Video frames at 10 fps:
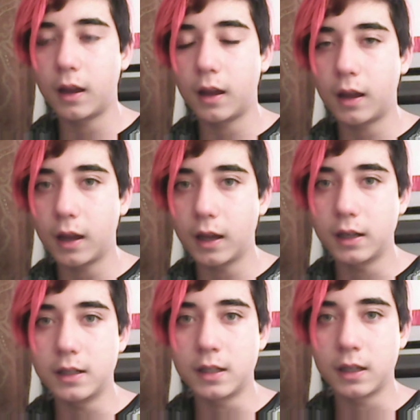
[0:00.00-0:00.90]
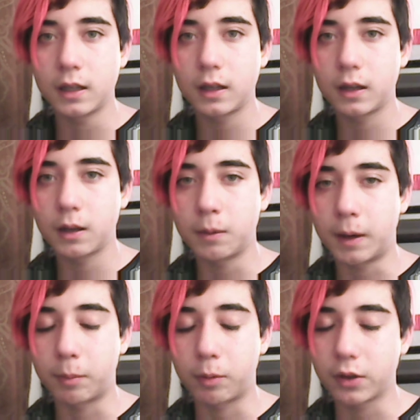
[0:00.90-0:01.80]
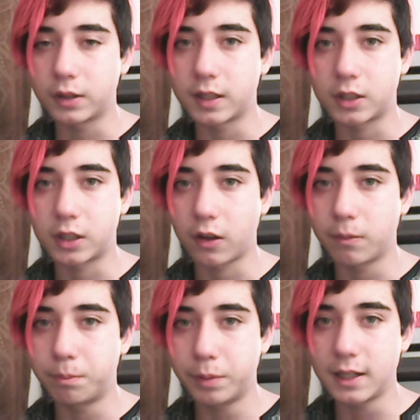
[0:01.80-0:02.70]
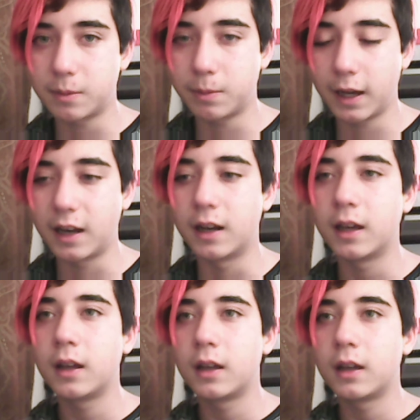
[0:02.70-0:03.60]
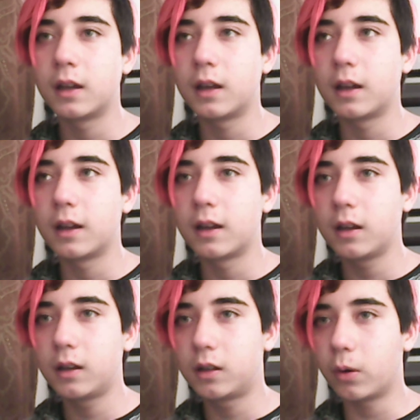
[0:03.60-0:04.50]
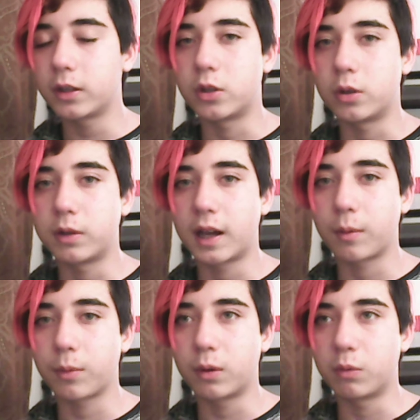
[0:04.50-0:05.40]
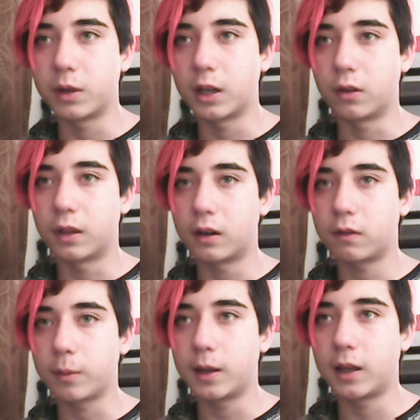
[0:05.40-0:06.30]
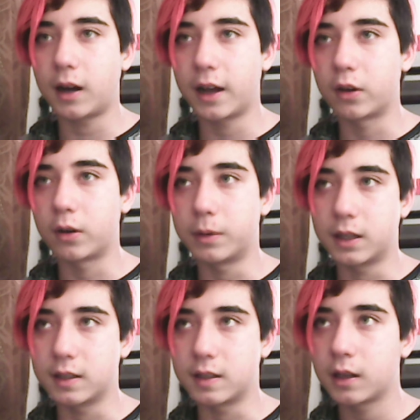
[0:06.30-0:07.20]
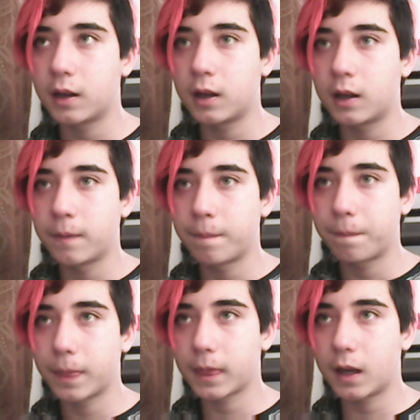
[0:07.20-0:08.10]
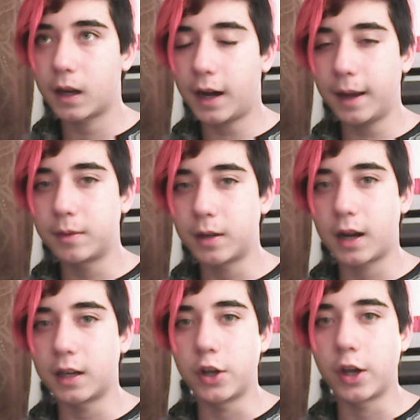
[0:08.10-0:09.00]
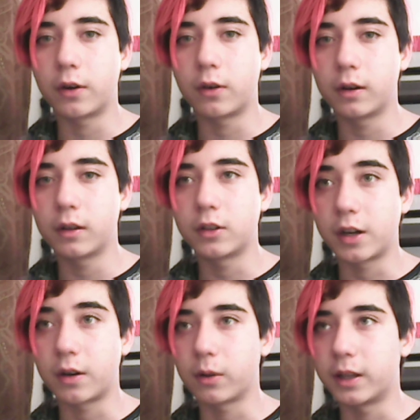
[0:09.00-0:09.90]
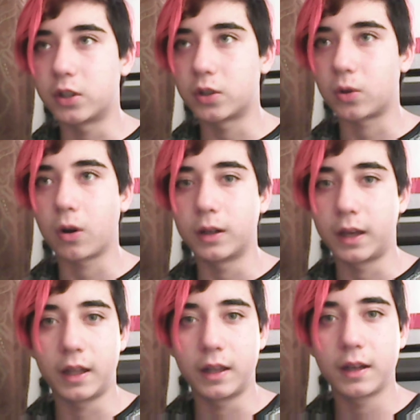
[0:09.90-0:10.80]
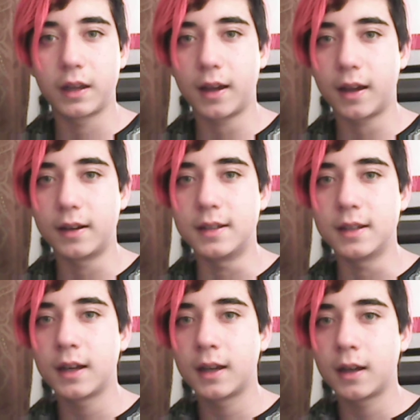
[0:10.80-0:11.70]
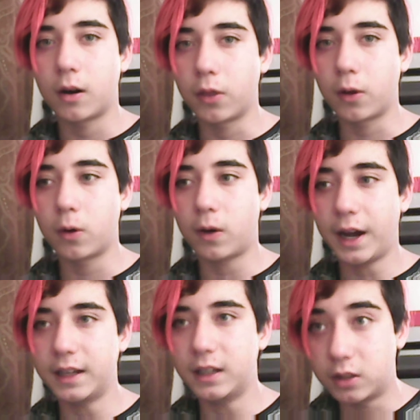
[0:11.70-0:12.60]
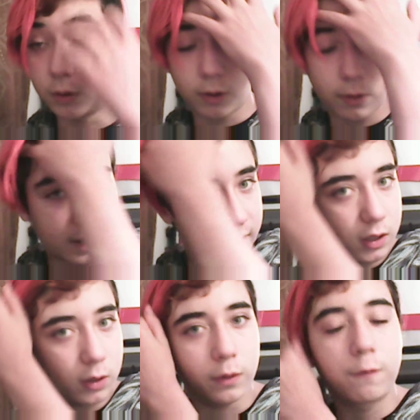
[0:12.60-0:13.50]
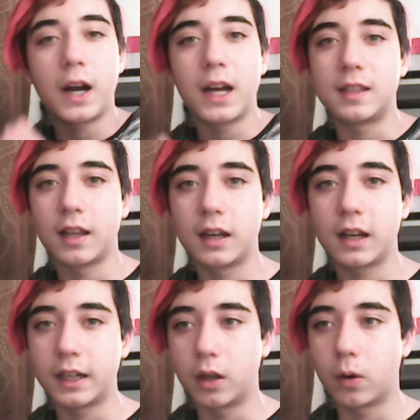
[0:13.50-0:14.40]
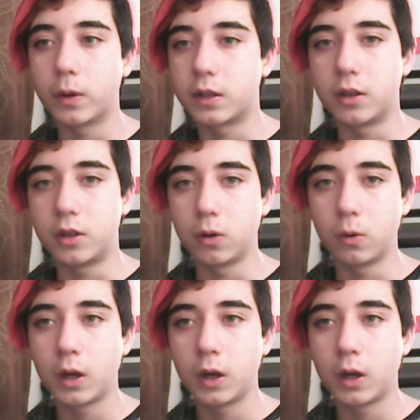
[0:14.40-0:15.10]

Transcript: and my brother and sister are the biggest pain. Going to juvie I don't think would be a good thing for me either because I'm not a generally strong kid, and although I do know how to deal with fights and I know what to do,